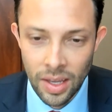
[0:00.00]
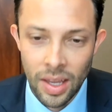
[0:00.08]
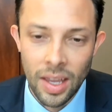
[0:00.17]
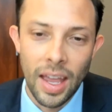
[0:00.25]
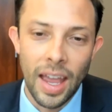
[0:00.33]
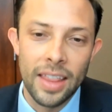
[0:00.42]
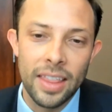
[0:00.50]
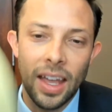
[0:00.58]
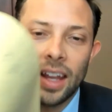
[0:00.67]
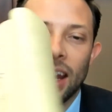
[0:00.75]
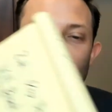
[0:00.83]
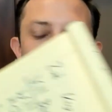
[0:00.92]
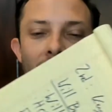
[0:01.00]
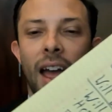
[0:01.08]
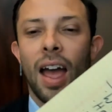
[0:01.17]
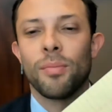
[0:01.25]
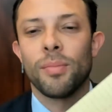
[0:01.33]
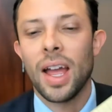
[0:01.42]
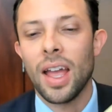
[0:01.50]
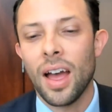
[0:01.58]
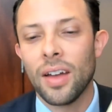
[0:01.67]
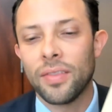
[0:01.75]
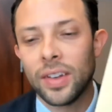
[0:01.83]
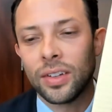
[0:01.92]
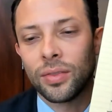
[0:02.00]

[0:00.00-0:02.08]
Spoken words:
And then at my office,